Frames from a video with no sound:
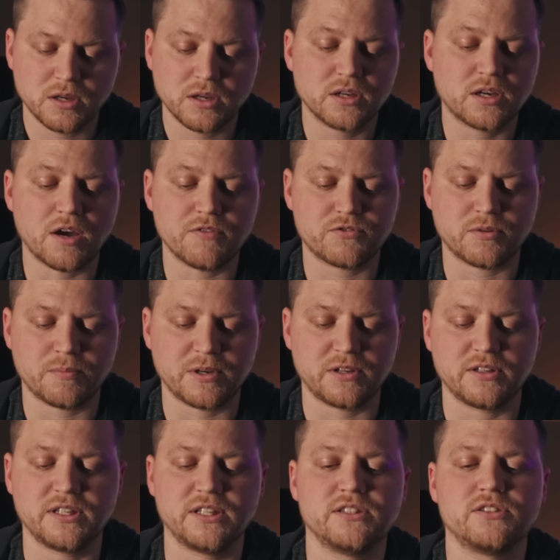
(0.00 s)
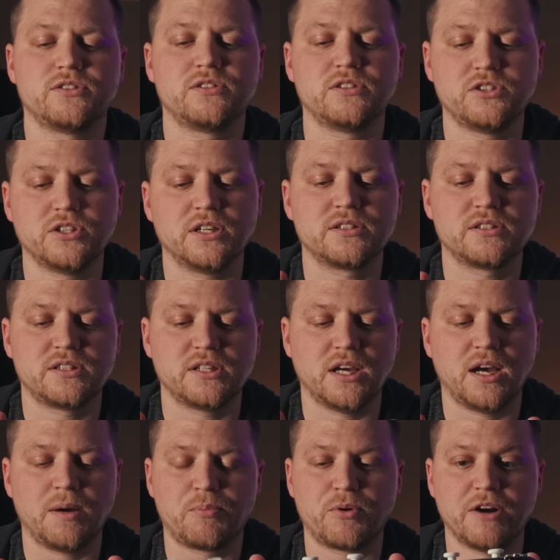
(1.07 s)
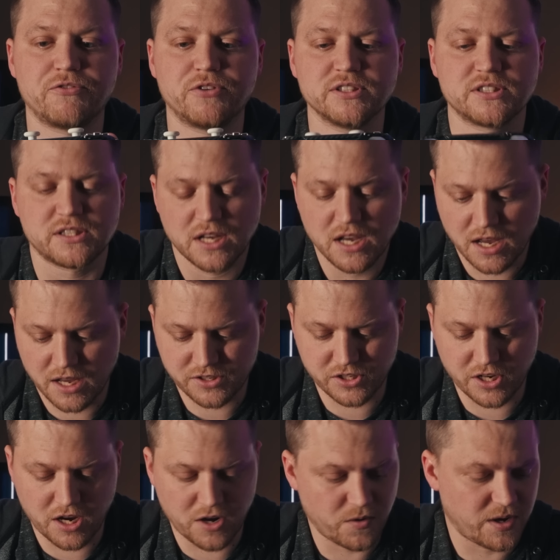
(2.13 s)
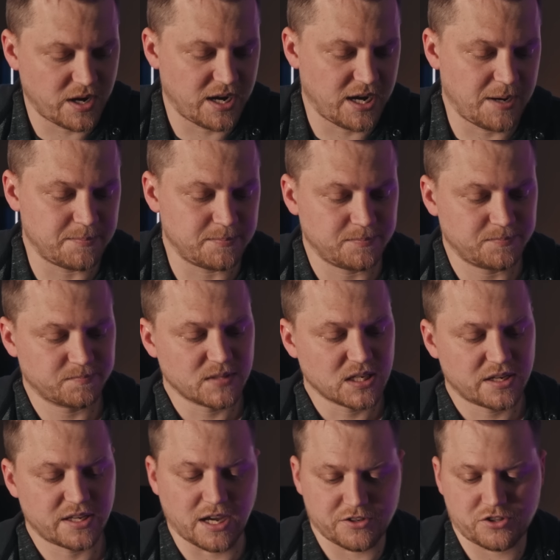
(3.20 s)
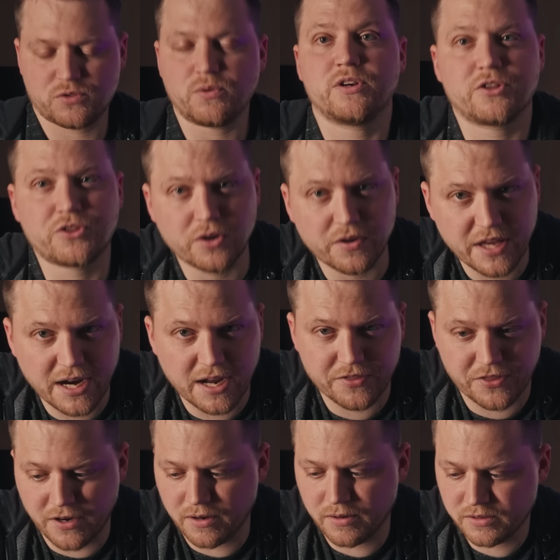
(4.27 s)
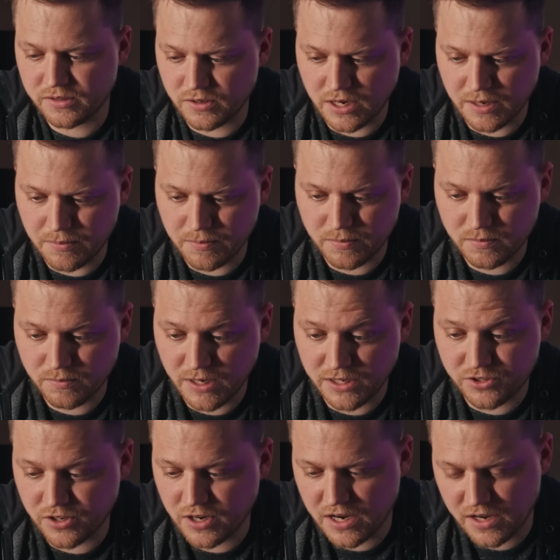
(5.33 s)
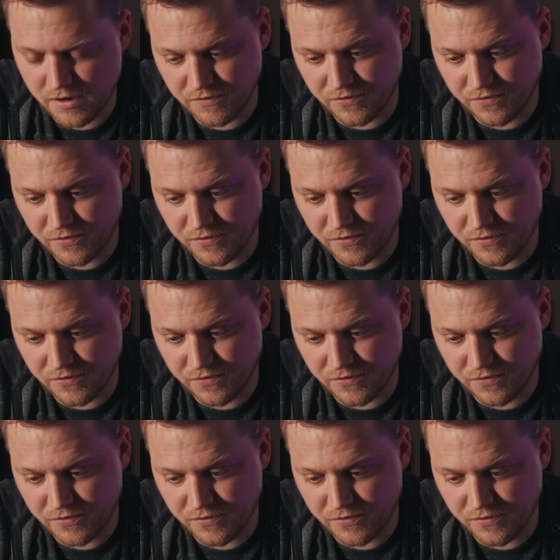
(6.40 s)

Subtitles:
comfortability is just preference. So yeah, just wanted to throw that out there, so I made sure I didn't